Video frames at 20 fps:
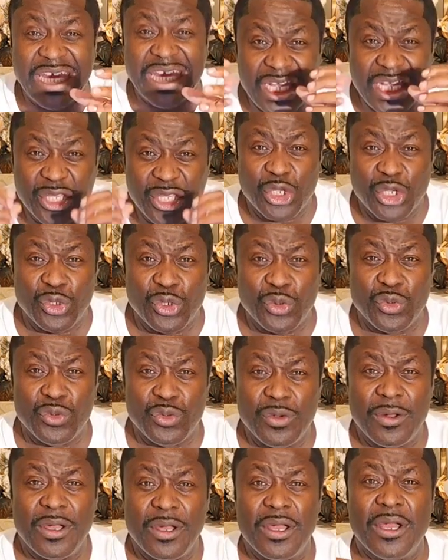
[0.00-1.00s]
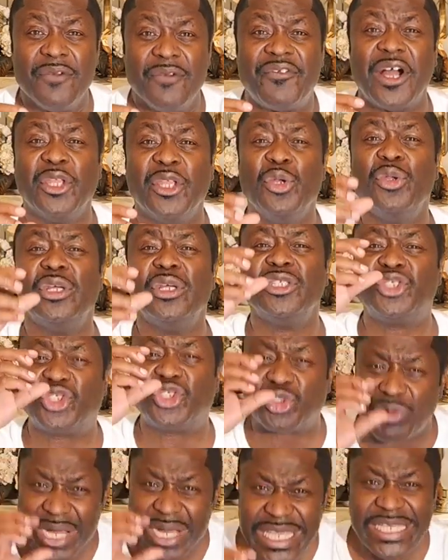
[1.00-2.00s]
in you for you to
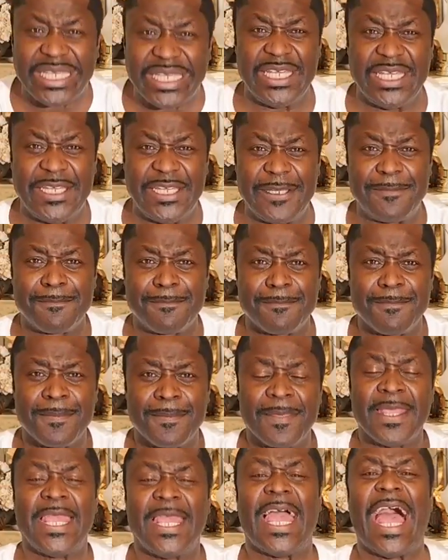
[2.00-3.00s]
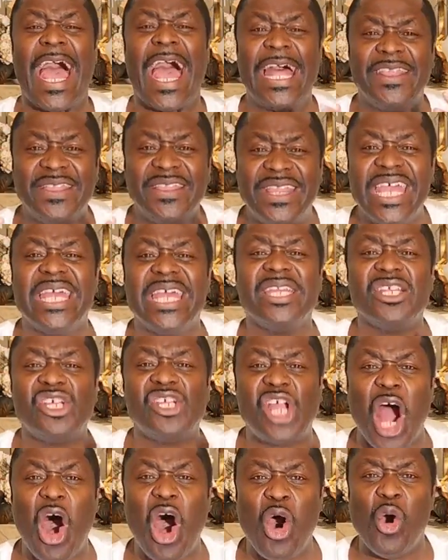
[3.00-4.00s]
drink it and then
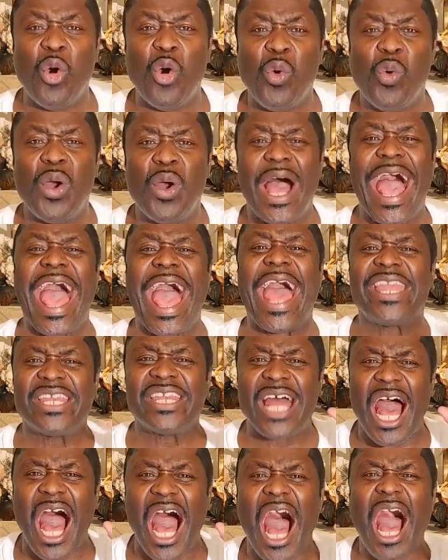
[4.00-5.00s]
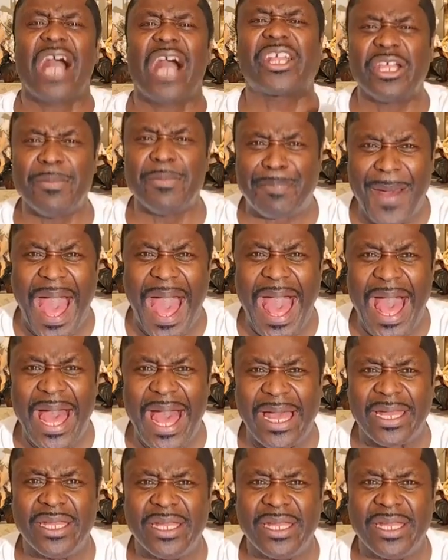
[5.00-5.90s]
go and occupy.